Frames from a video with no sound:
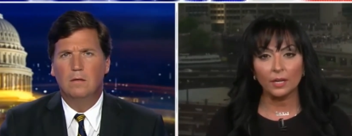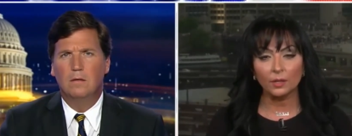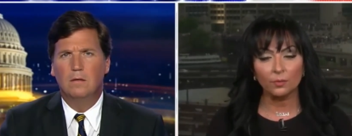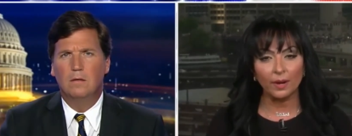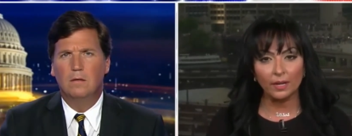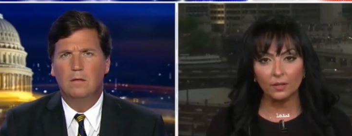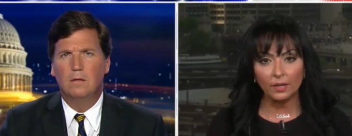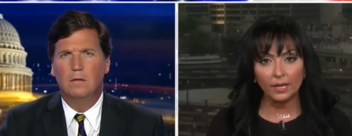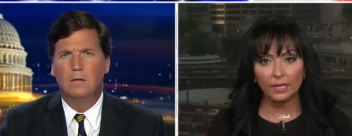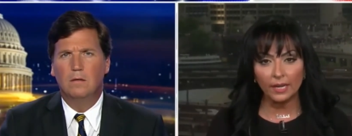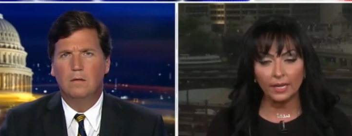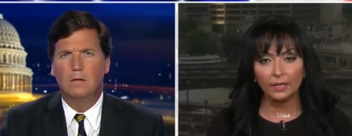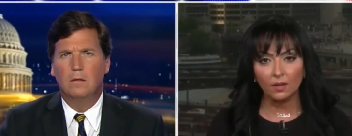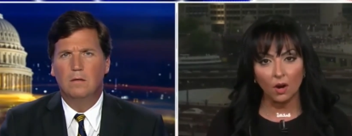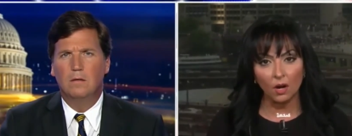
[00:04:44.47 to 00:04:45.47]
Speaker 1: rhetoric
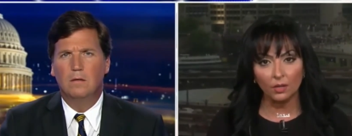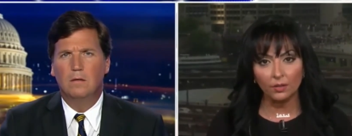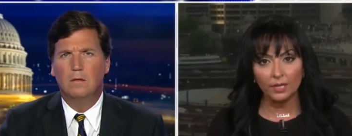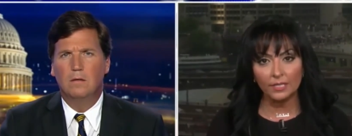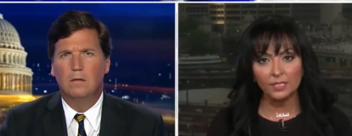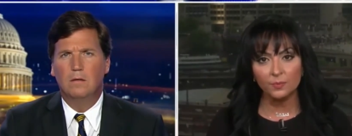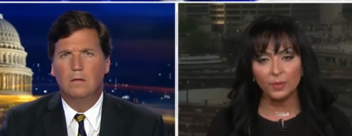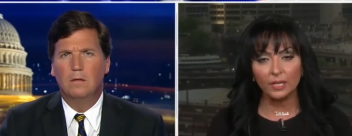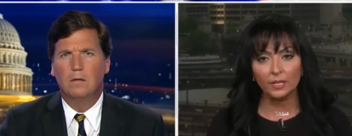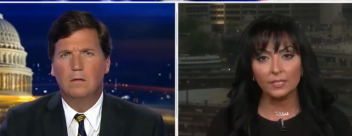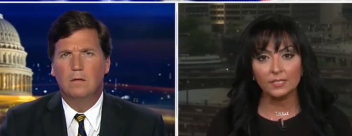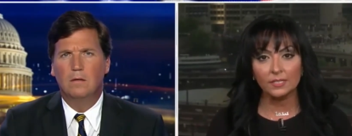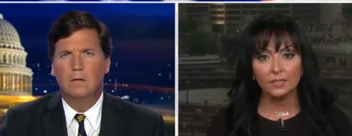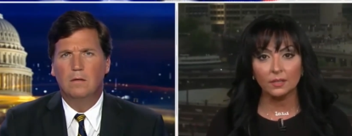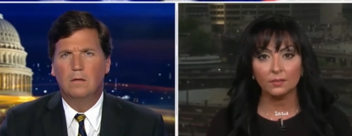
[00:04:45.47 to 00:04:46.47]
in Congress
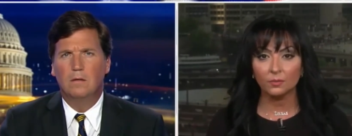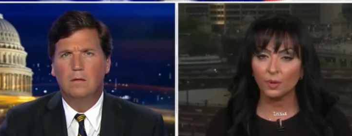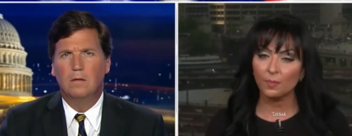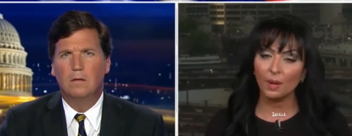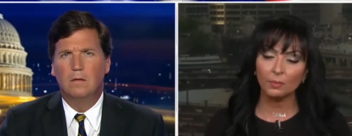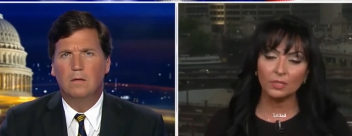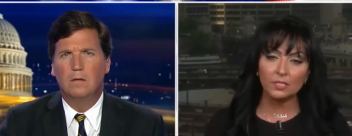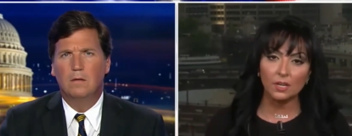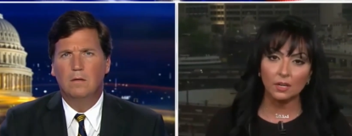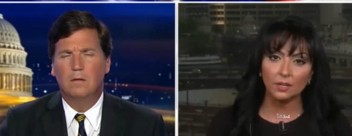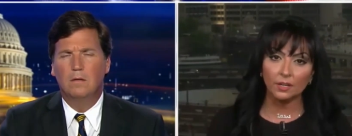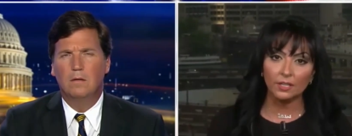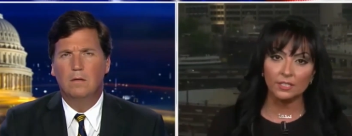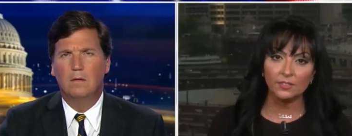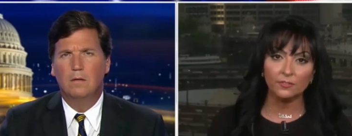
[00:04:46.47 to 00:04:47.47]
because remember, Tucker,
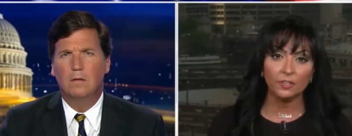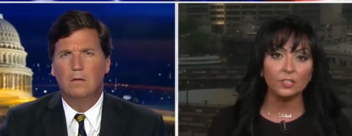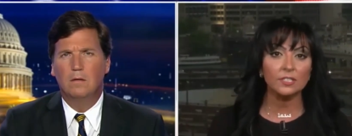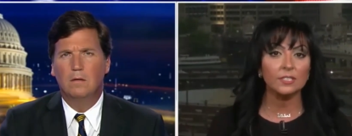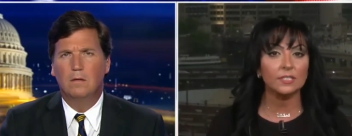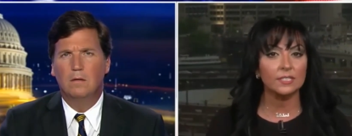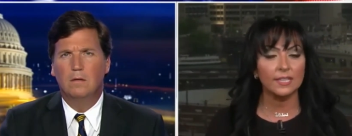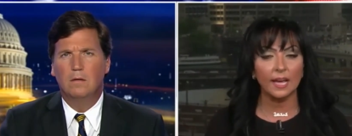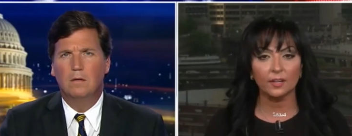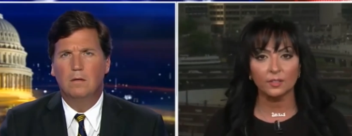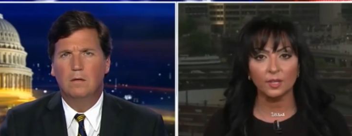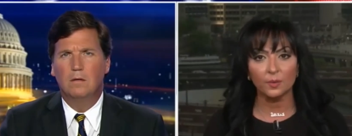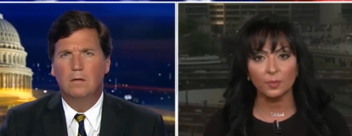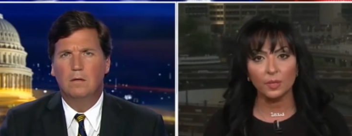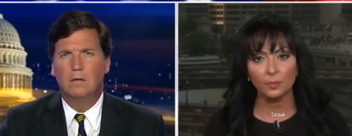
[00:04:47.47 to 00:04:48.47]
it's first
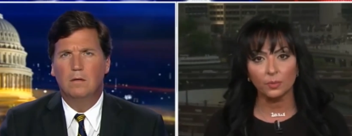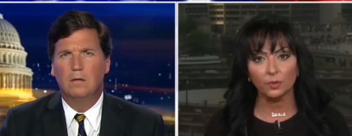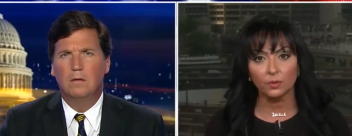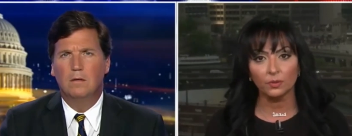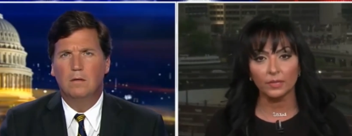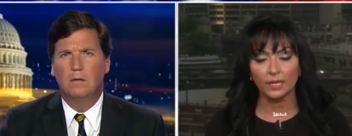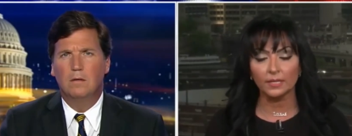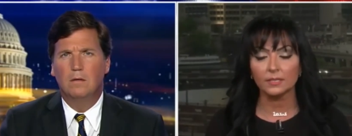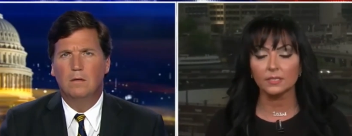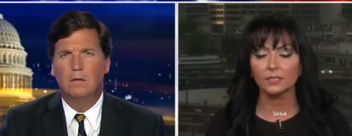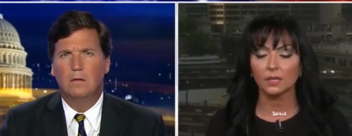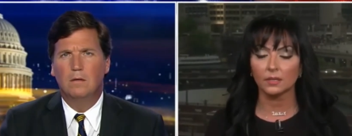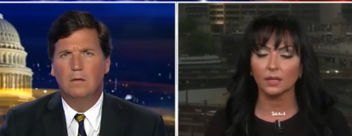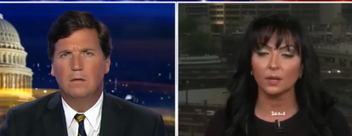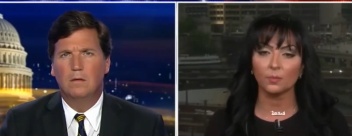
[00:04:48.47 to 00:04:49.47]
Saturday people, then it's
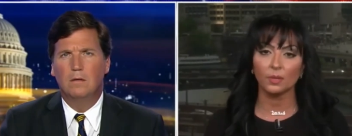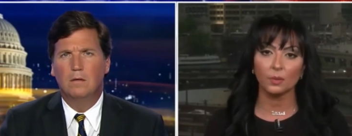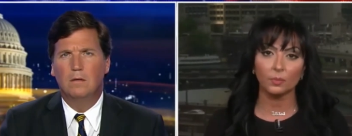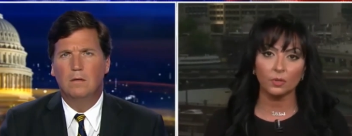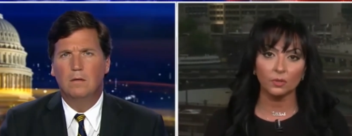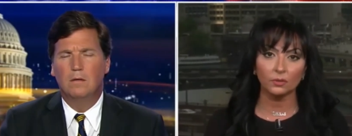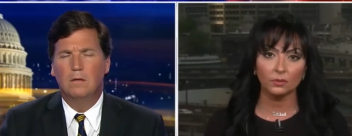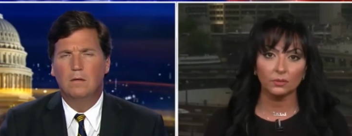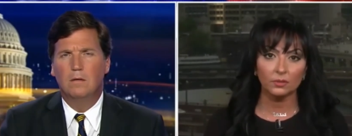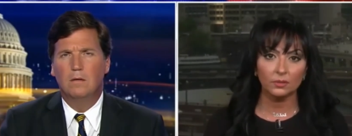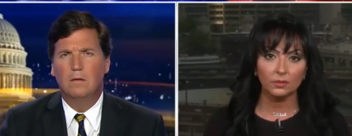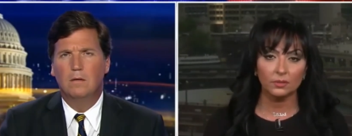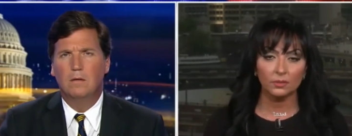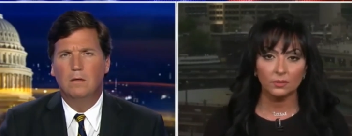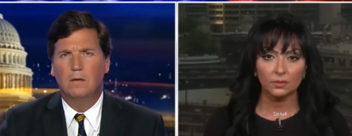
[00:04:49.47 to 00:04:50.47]
Sunday people.
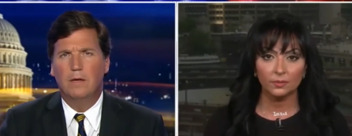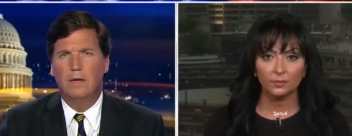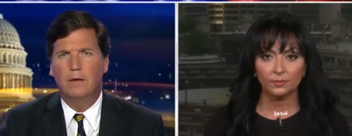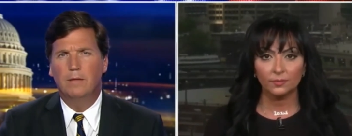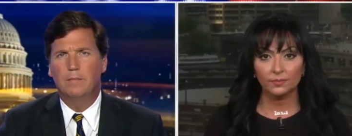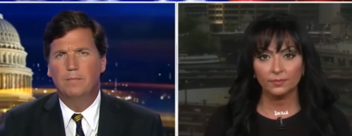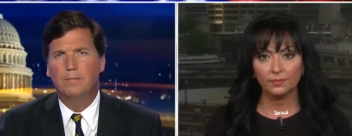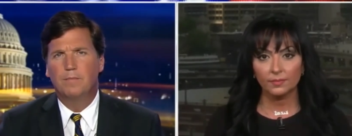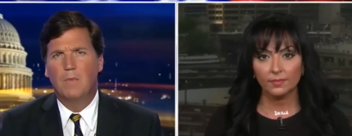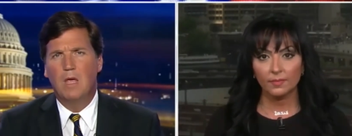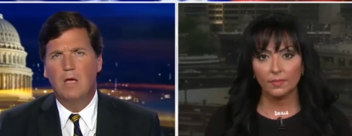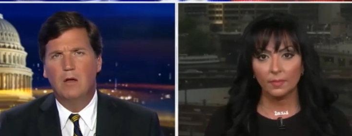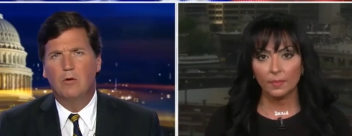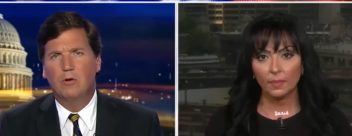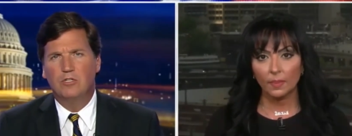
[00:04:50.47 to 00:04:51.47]
Speaker 2: Yeah.
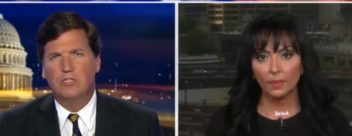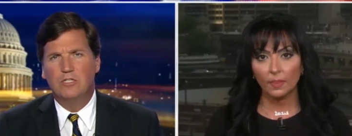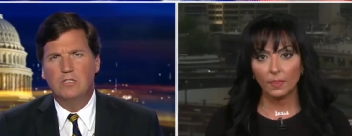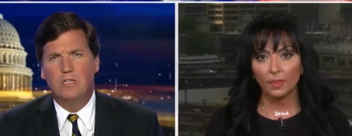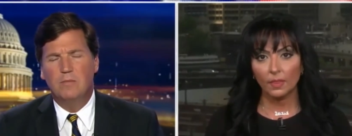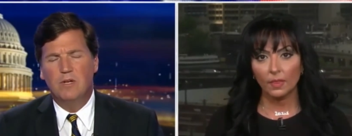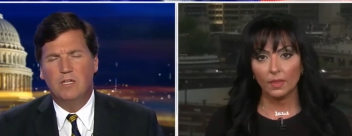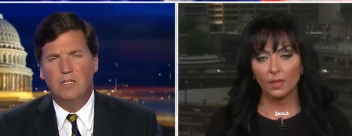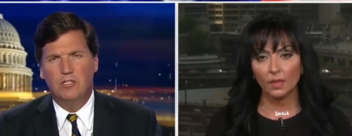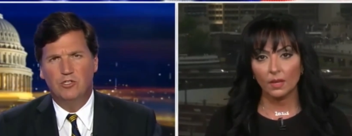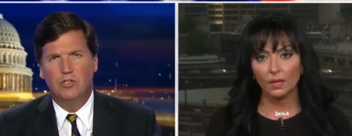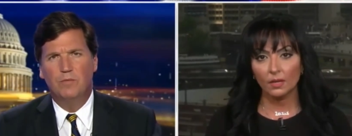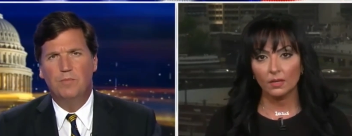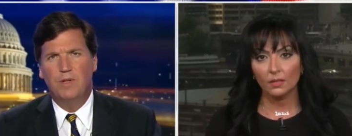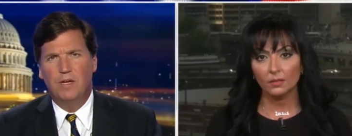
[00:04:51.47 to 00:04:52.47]
Christians in the Middle East
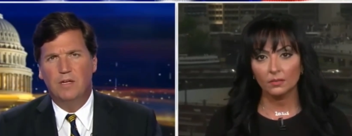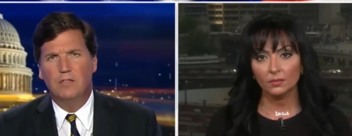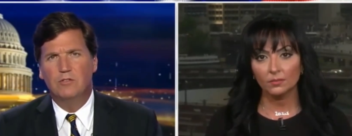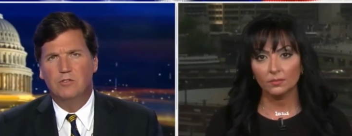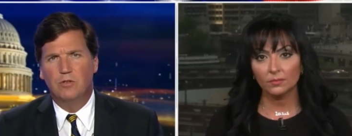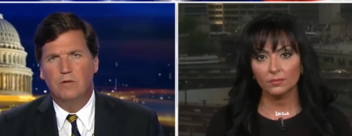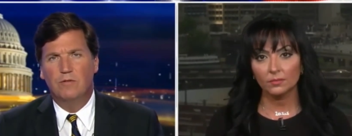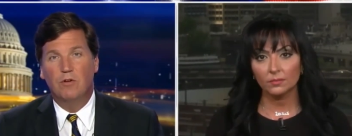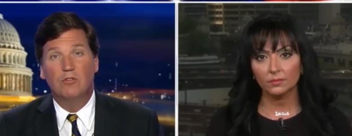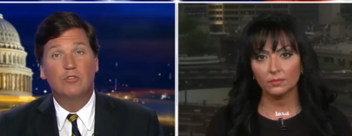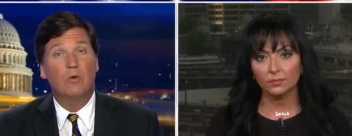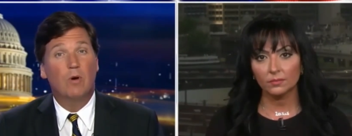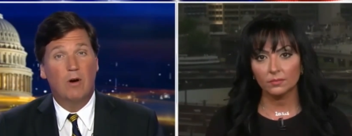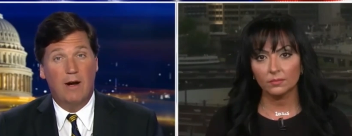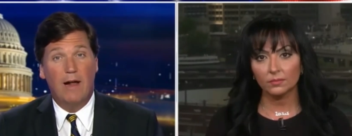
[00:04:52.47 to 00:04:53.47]
should be a concern. Those
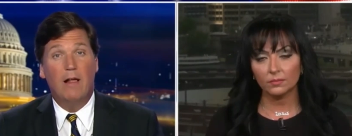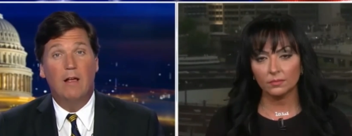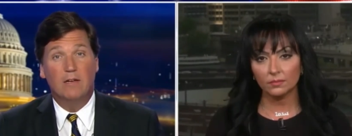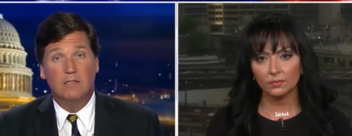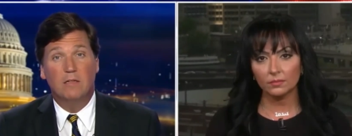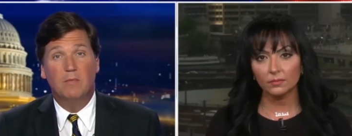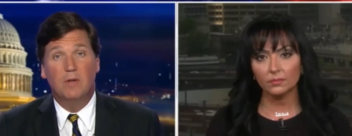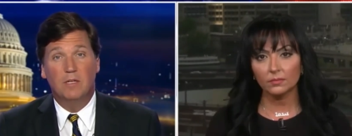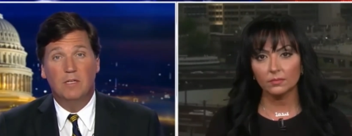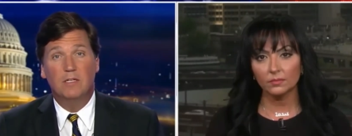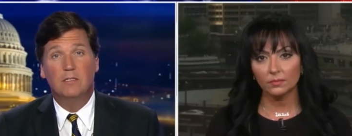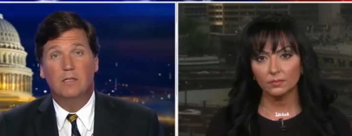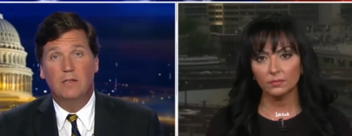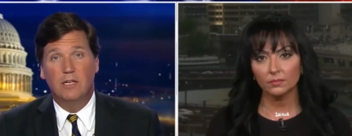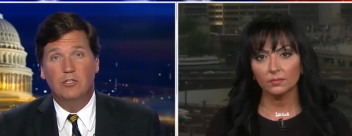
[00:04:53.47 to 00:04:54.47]
are our allies in the Middle
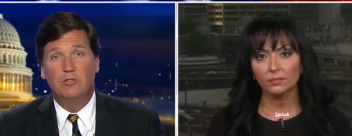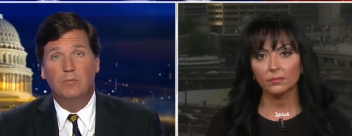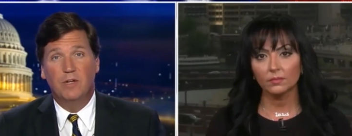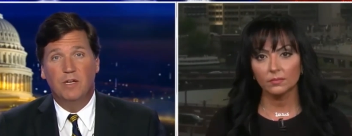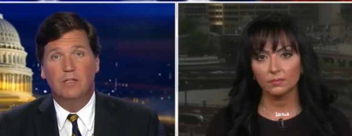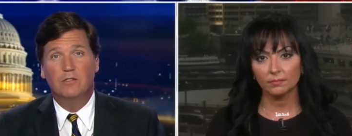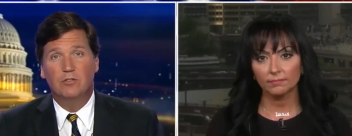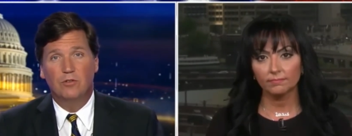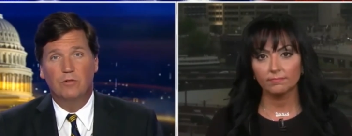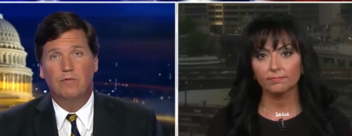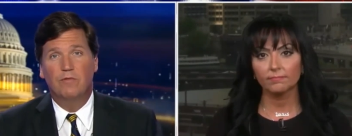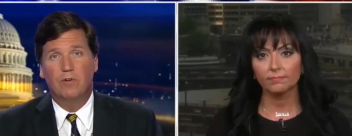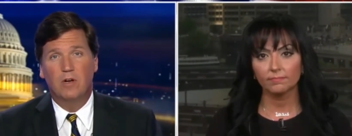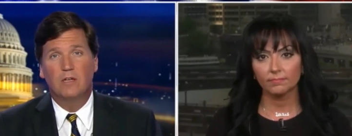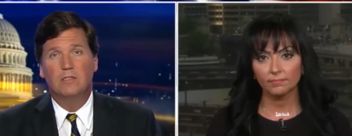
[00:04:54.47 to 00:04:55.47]
East, and they should be a concern
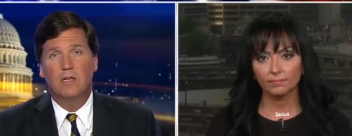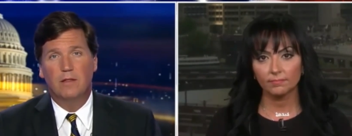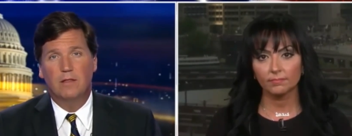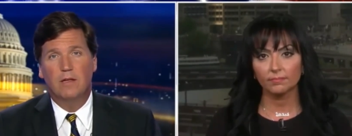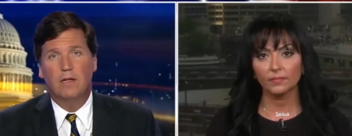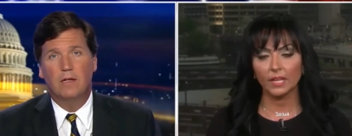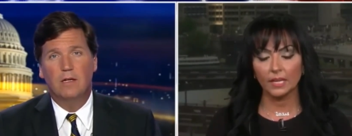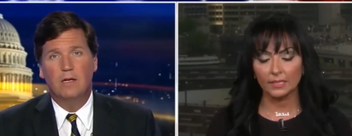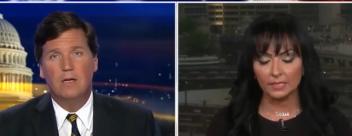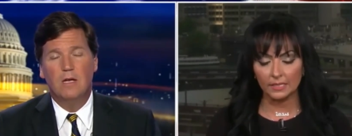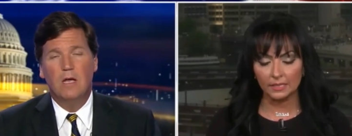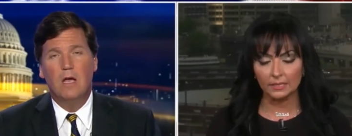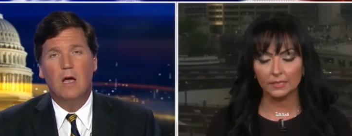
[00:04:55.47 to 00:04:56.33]
for us, I think. Indeed.